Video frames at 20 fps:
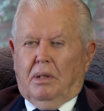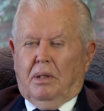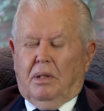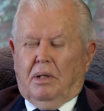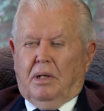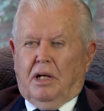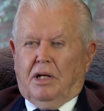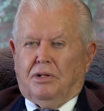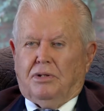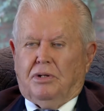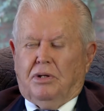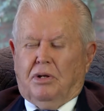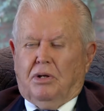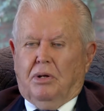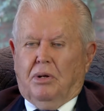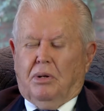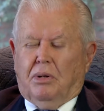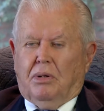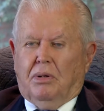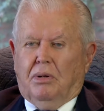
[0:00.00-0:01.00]
it has to
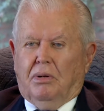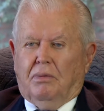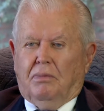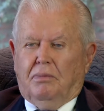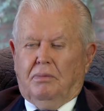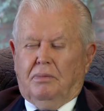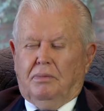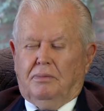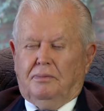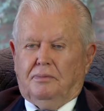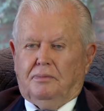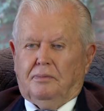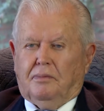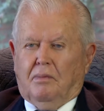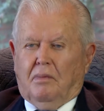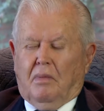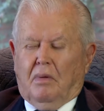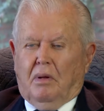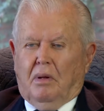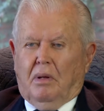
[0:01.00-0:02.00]
cook to
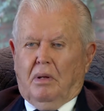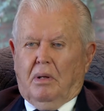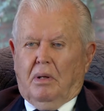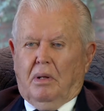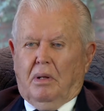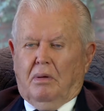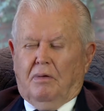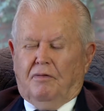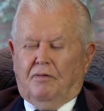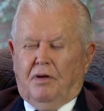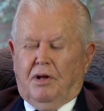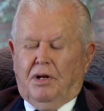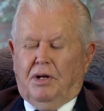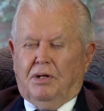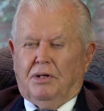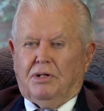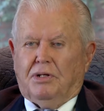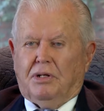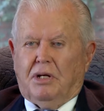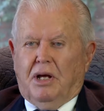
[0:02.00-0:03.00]
a
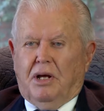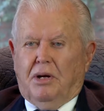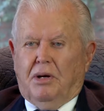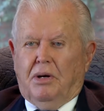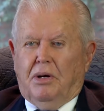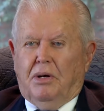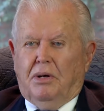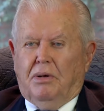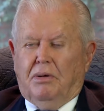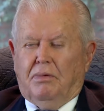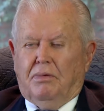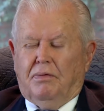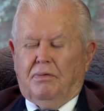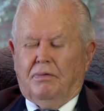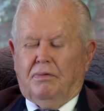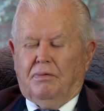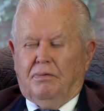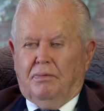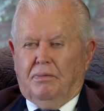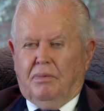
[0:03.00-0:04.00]
finished standard of,
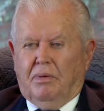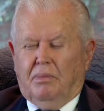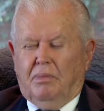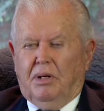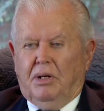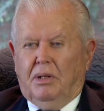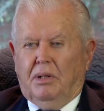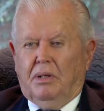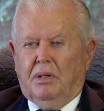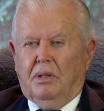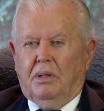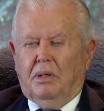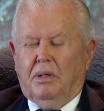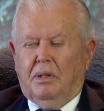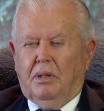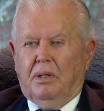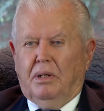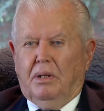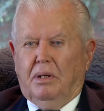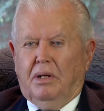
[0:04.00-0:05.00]
I mean,
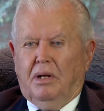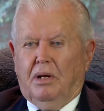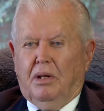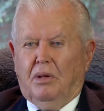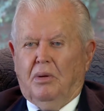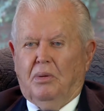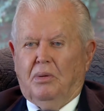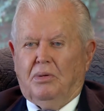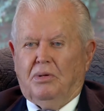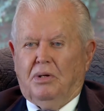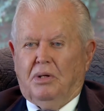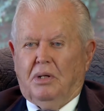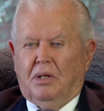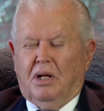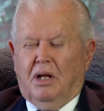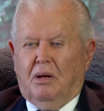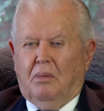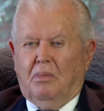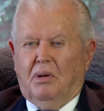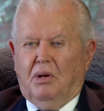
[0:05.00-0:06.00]
in other words, it
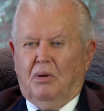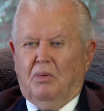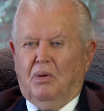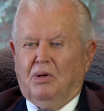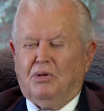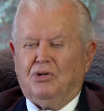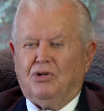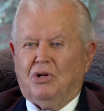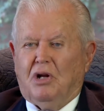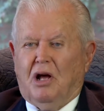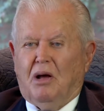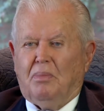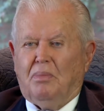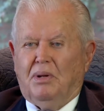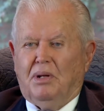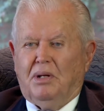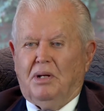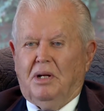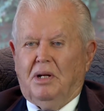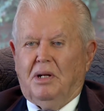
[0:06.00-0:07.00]
can't be real
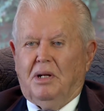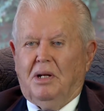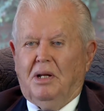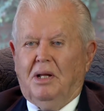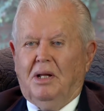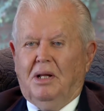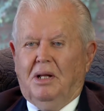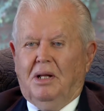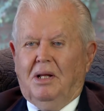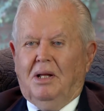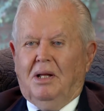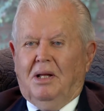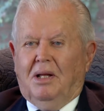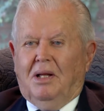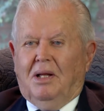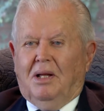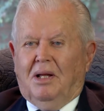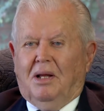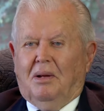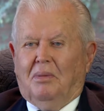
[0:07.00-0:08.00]
sloppy.
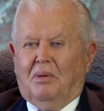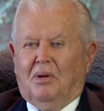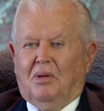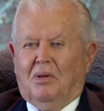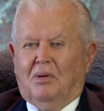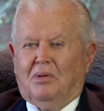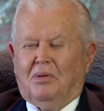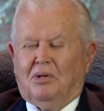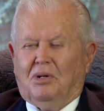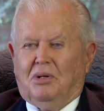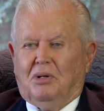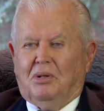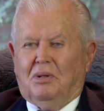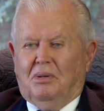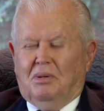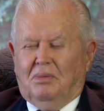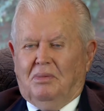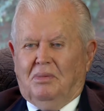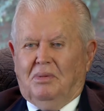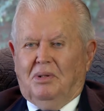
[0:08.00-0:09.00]
In other words,
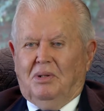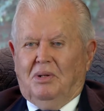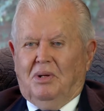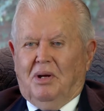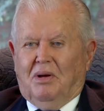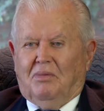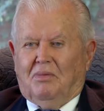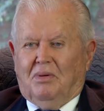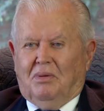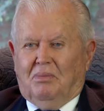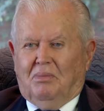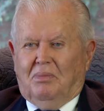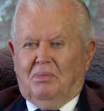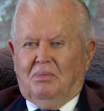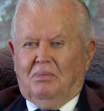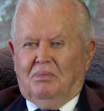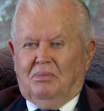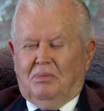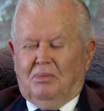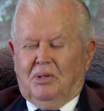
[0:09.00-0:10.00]
you have to,
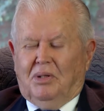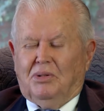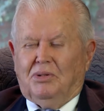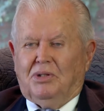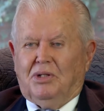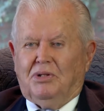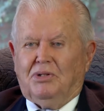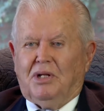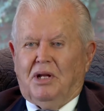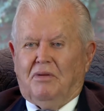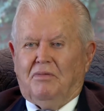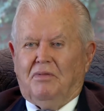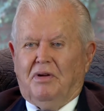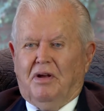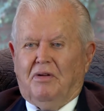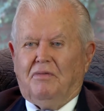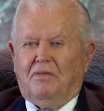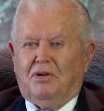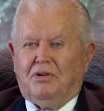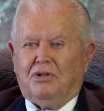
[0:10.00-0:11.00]
most just have
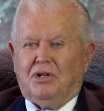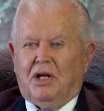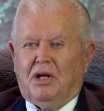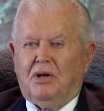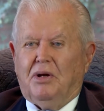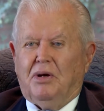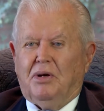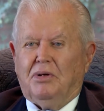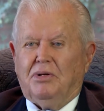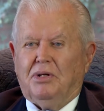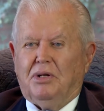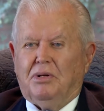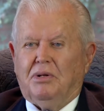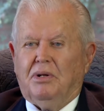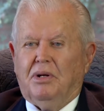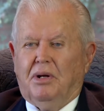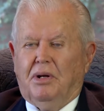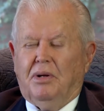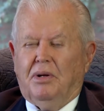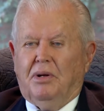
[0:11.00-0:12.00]
definite standards
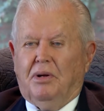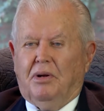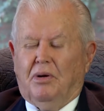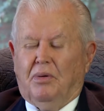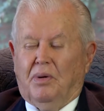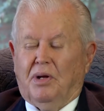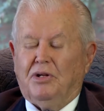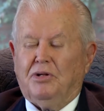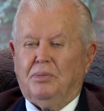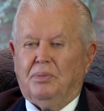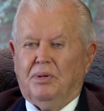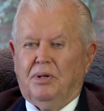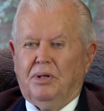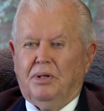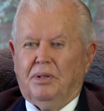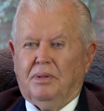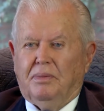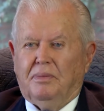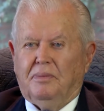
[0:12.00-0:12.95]
in the recipe.